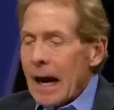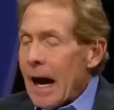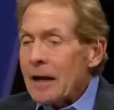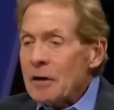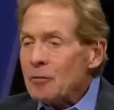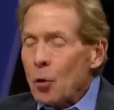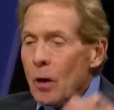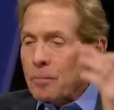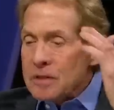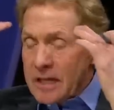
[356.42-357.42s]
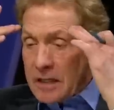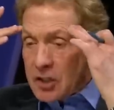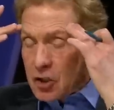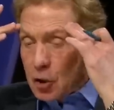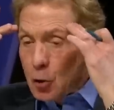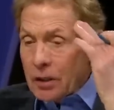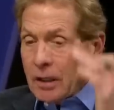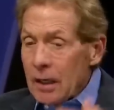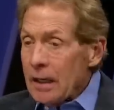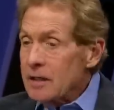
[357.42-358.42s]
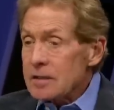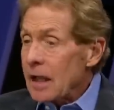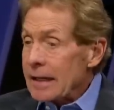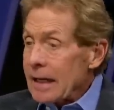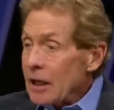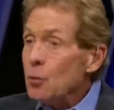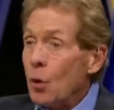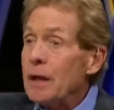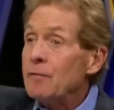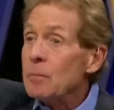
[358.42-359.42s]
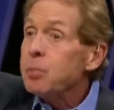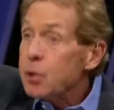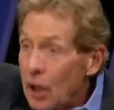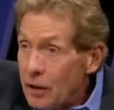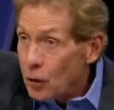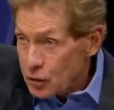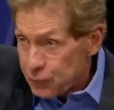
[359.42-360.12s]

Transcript: I don't even know what possesses Luka. He's like, he won't even play those